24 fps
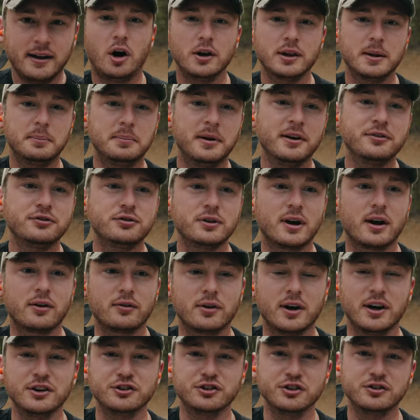On the pistol, I
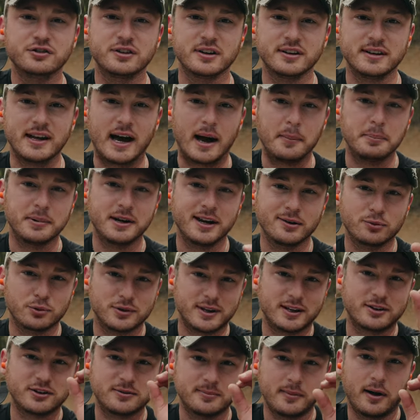run just the dot because with
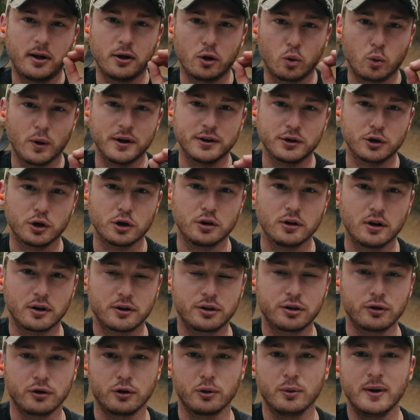that smaller window to look
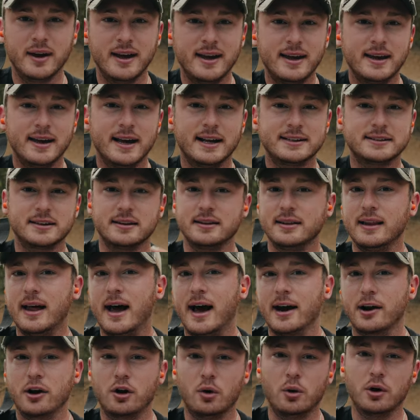through, it's a
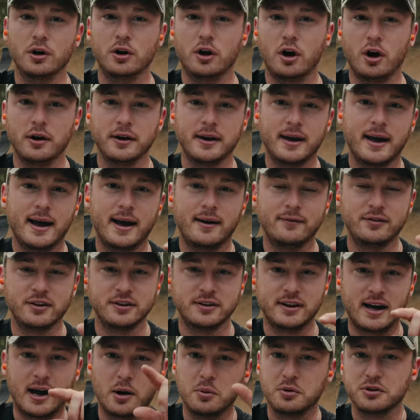lot going on to have the
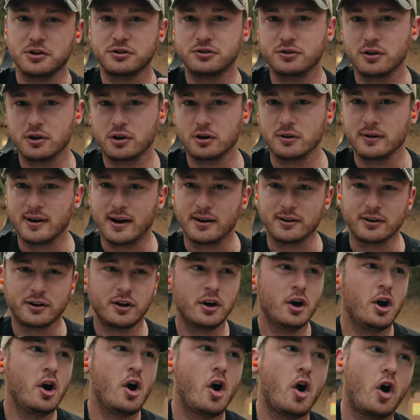dot with the circle around it.
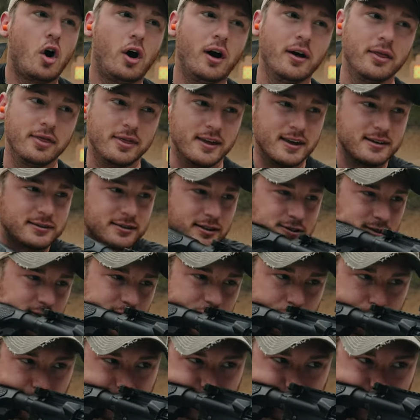On this, it's a
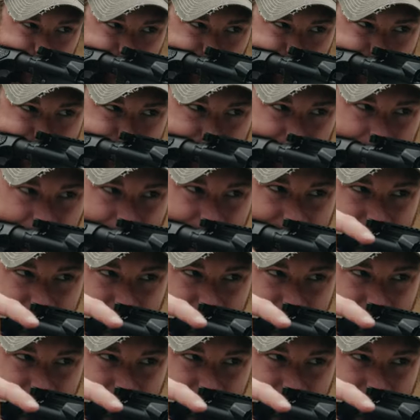little bit larger.